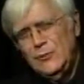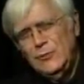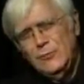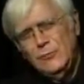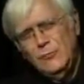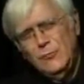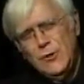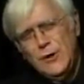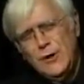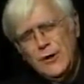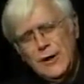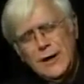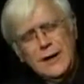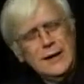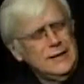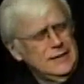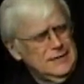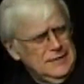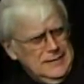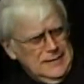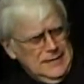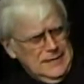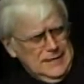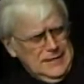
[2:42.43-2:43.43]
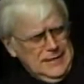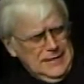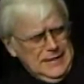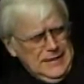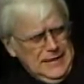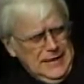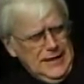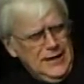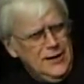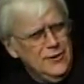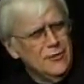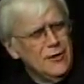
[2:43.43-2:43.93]
we're going to
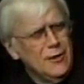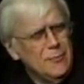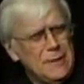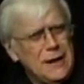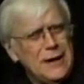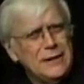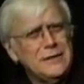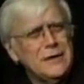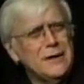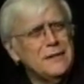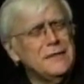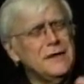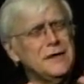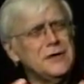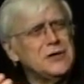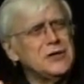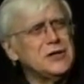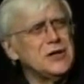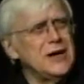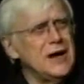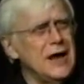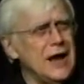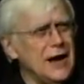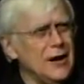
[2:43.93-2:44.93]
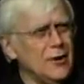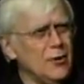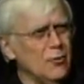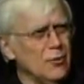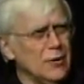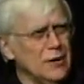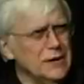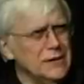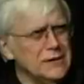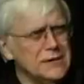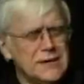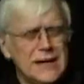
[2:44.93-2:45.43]
hear about the
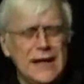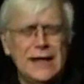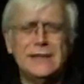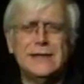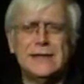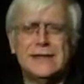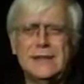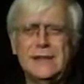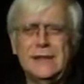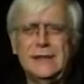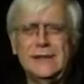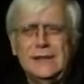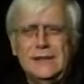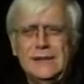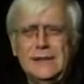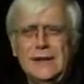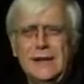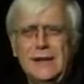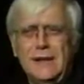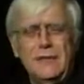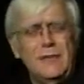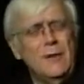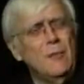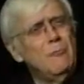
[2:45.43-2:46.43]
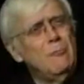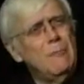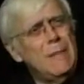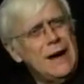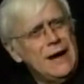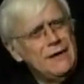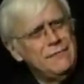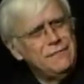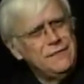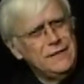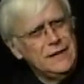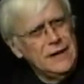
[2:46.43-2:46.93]
Sinagras. That's the
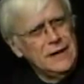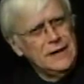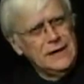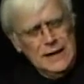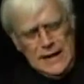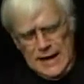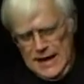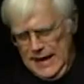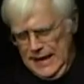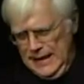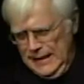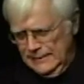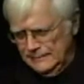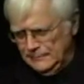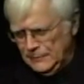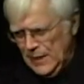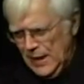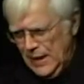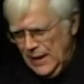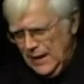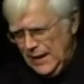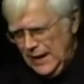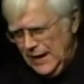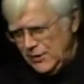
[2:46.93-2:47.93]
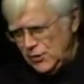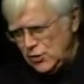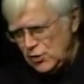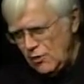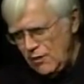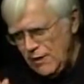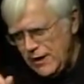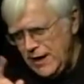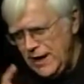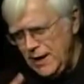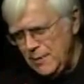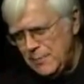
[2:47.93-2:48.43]
mafia gang. And
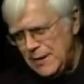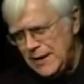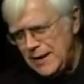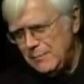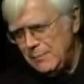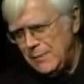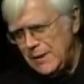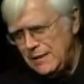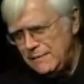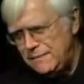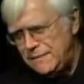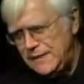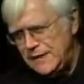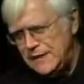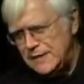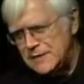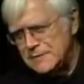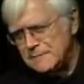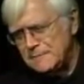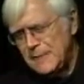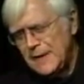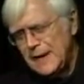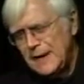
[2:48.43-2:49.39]
talking about mafias,